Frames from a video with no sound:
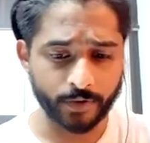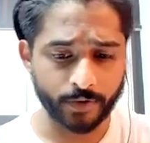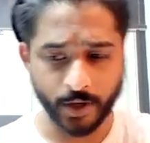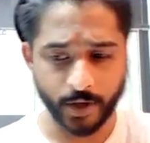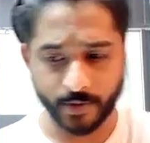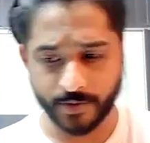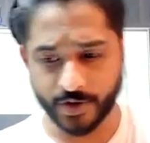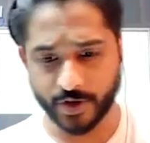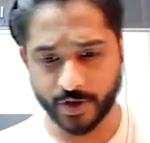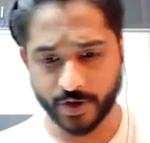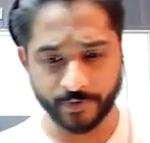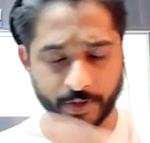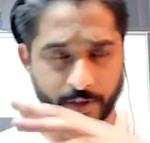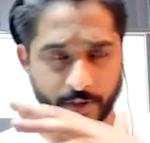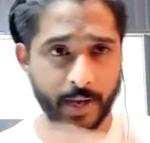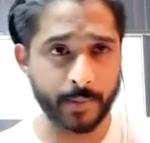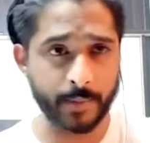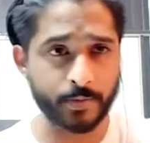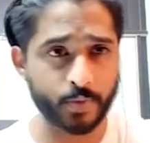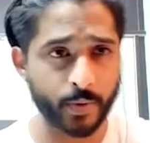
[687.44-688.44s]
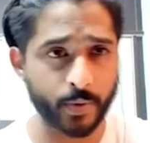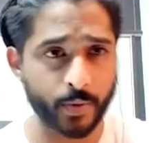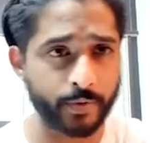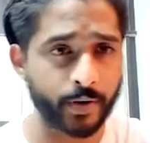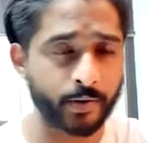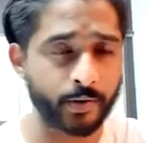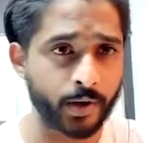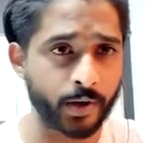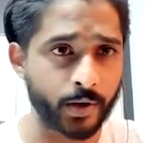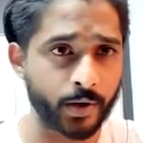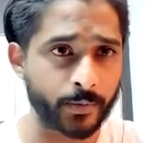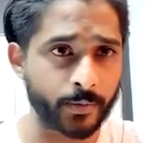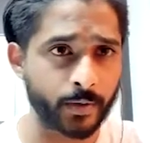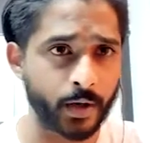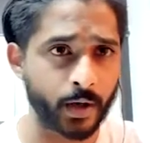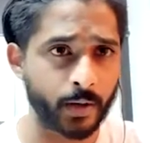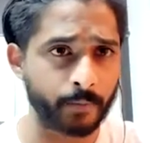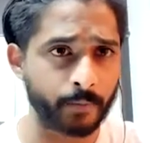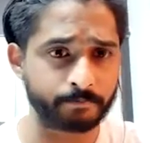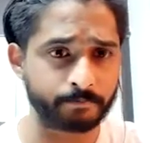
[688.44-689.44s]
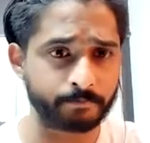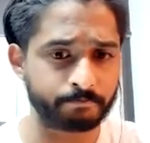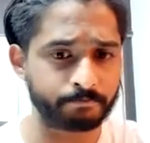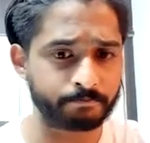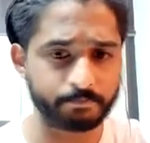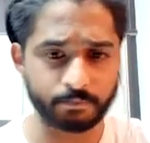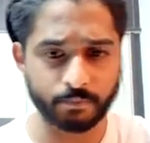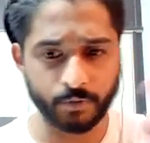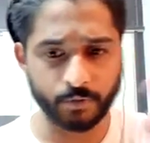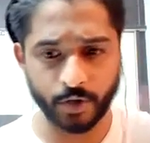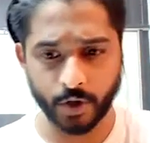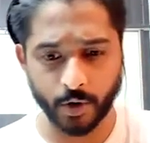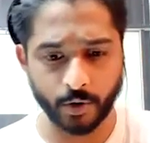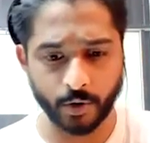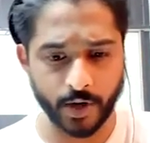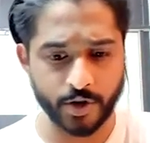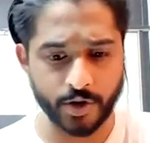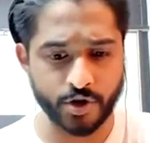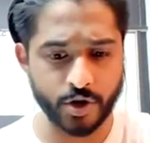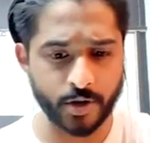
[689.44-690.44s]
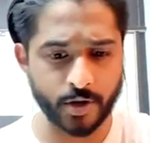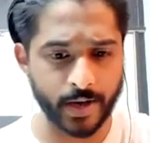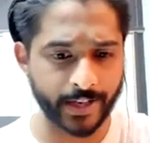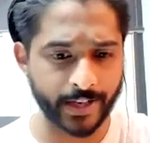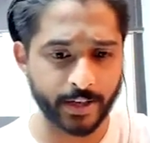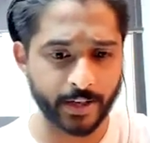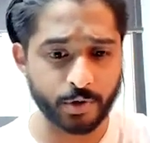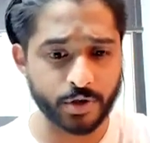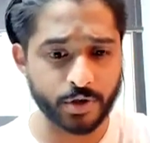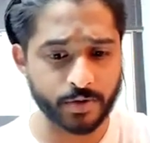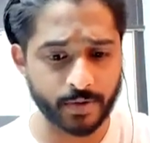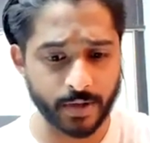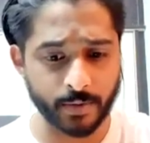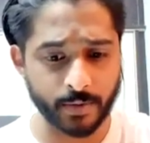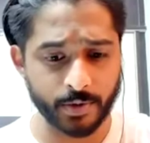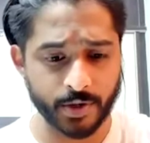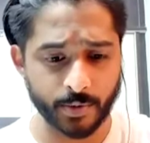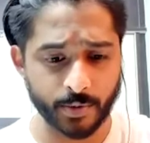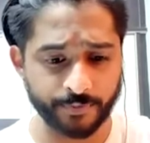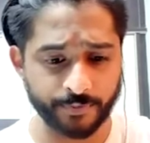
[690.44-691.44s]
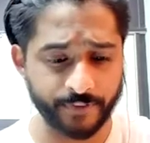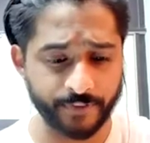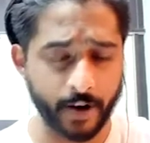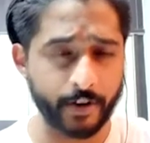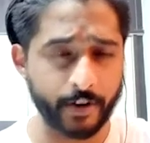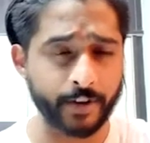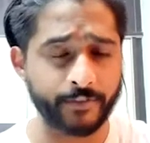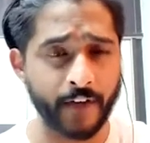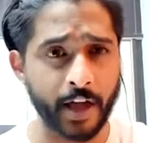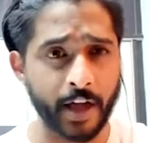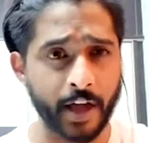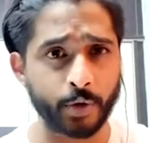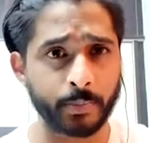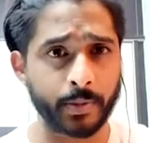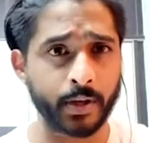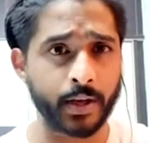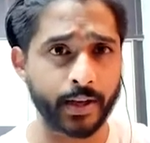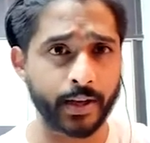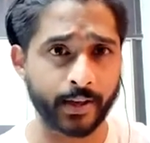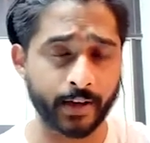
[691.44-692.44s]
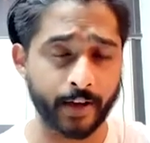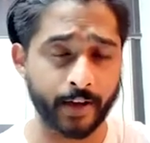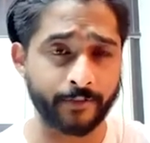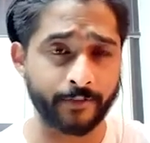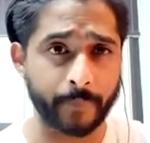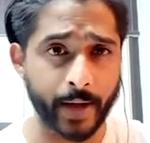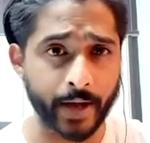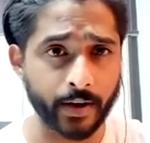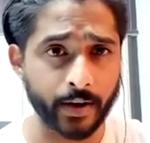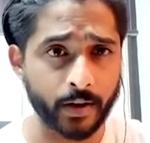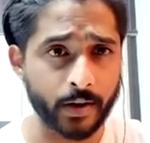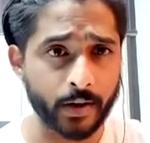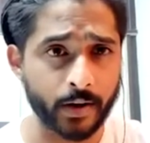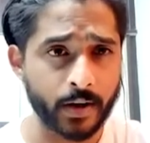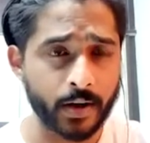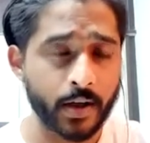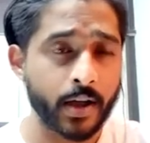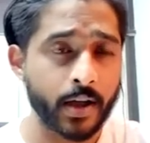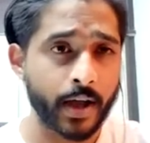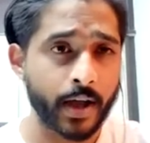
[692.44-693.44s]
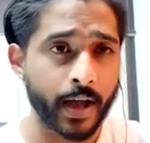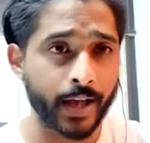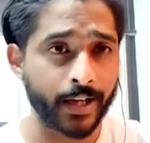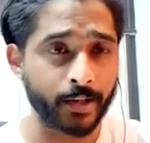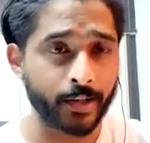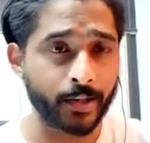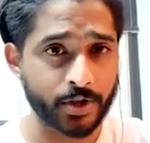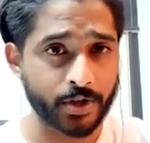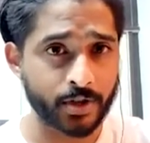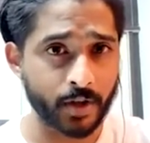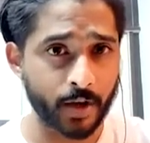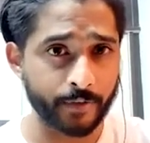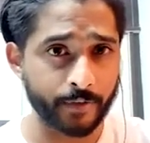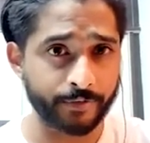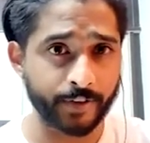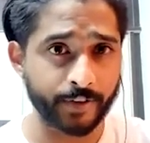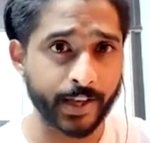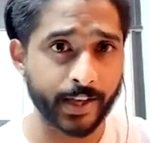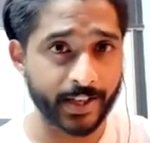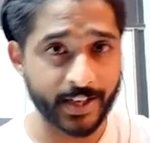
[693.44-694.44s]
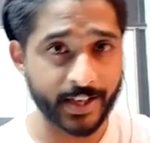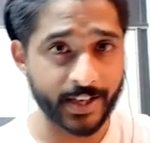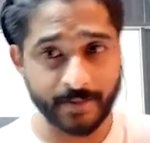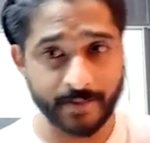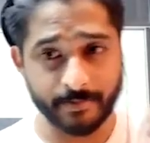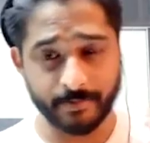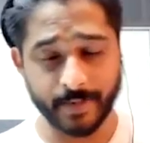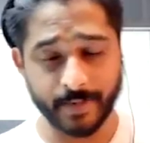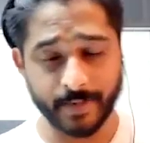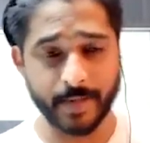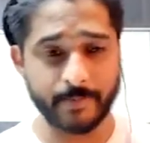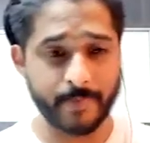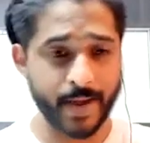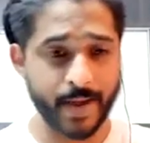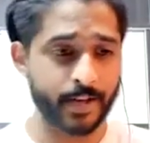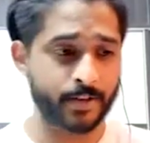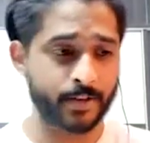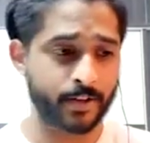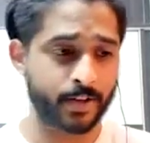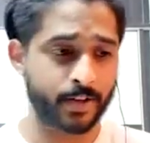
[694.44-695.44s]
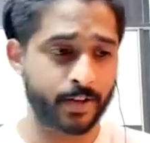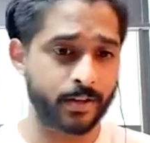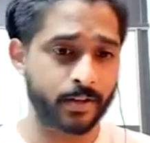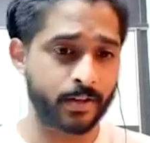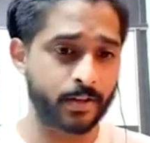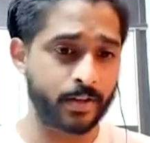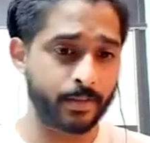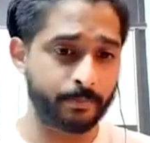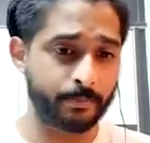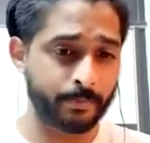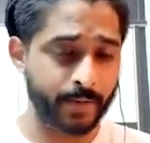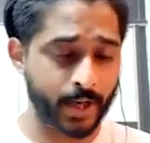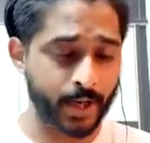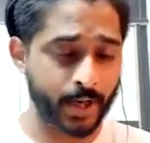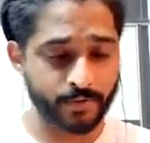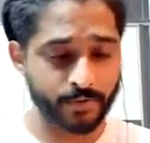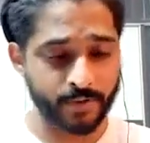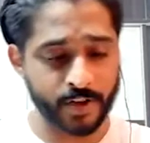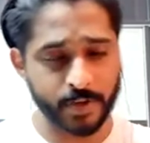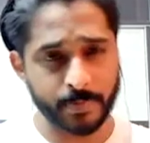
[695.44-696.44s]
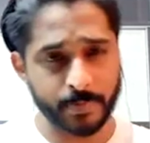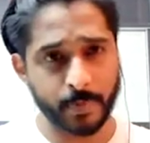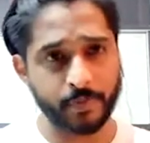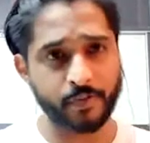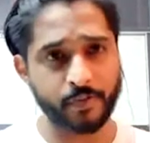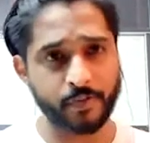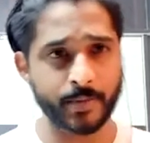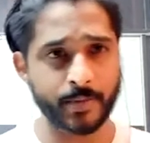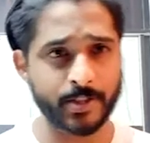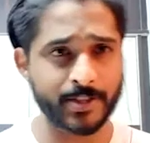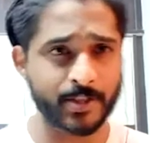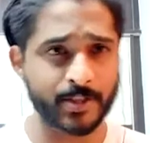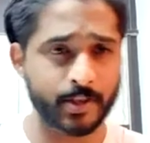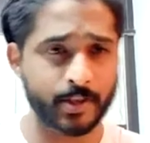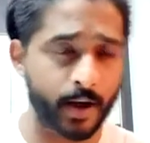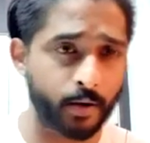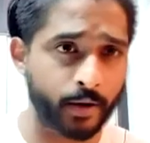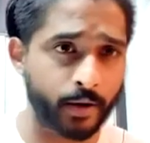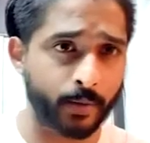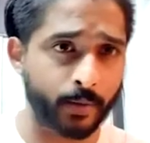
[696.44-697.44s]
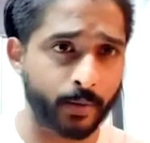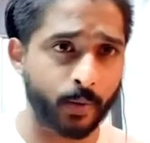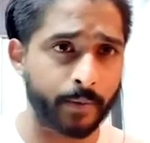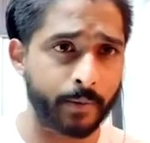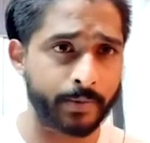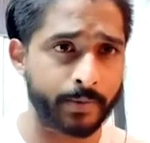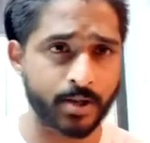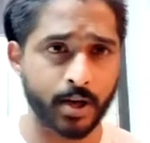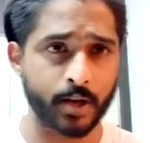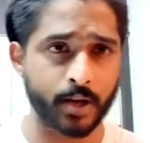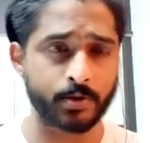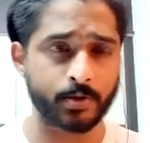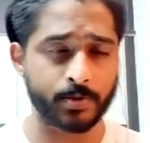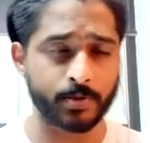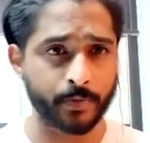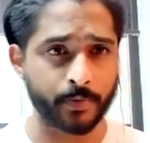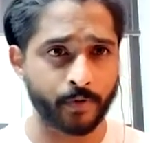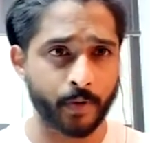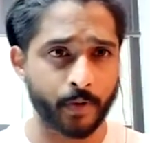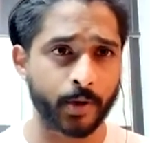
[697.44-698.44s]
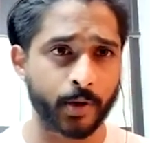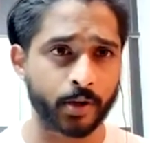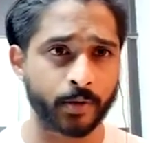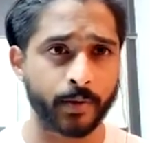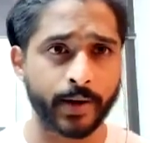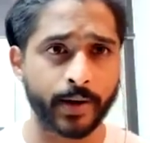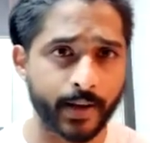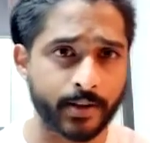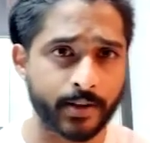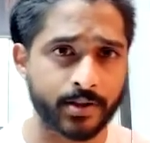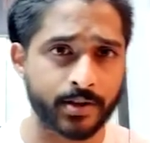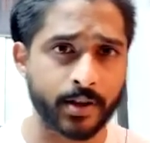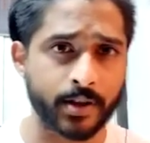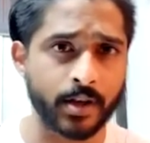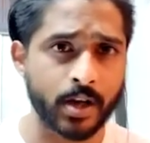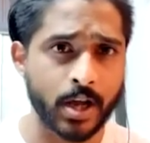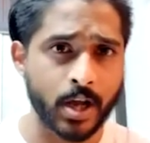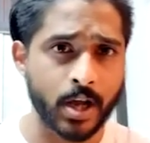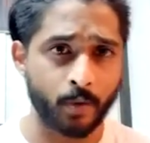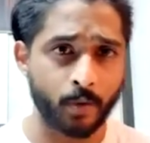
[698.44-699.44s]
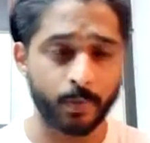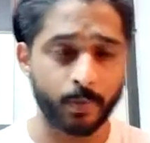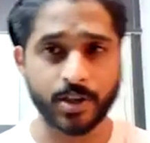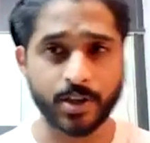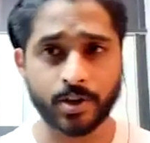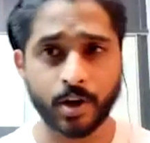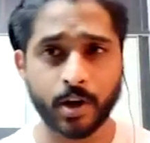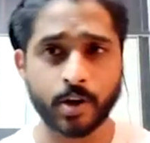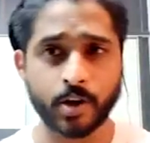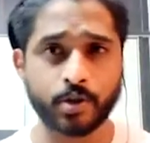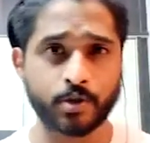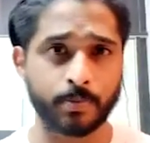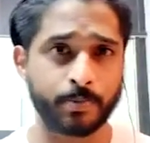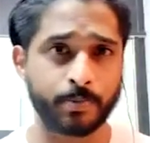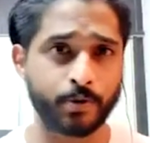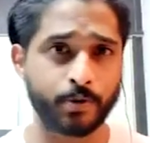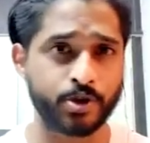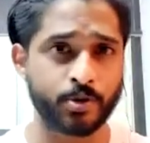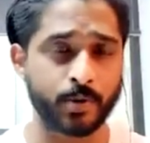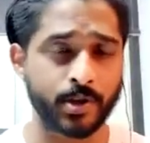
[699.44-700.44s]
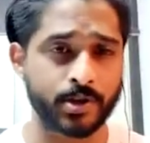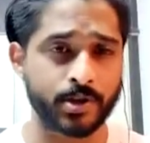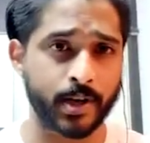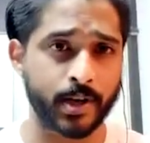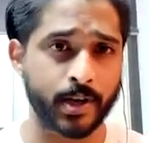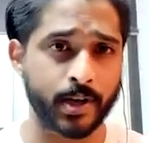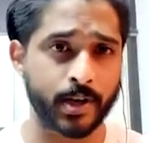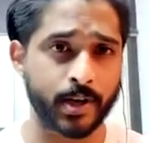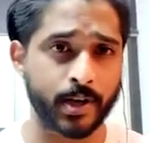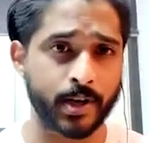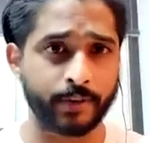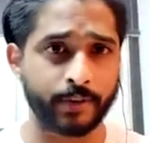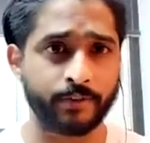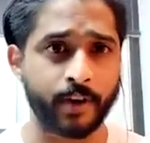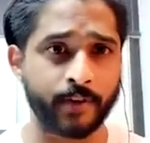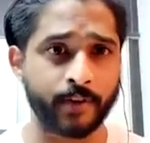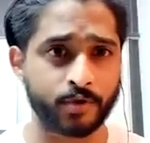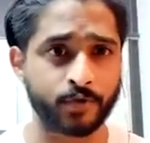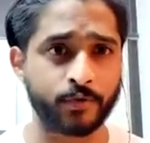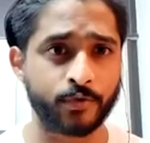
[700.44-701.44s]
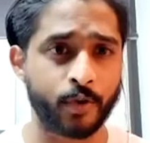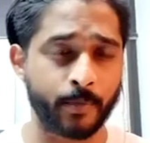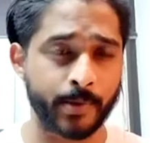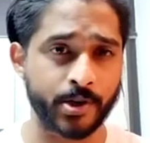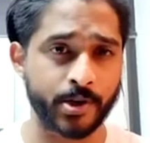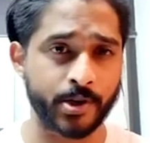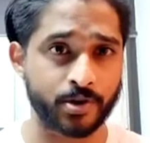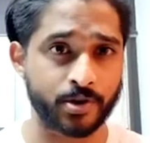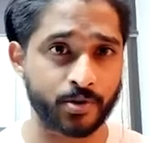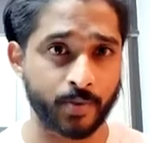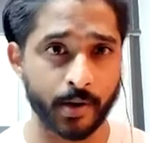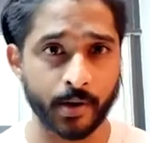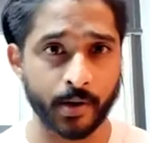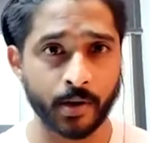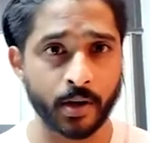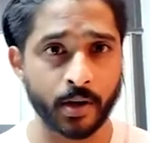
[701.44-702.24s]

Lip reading: shift in games when we were injured, like he was a very valuable like left back, and he was filling. He made because of his performances and how like Wan Bissaka was performing on the right hand side. We started to push towards like a 3-5-2 formation as well.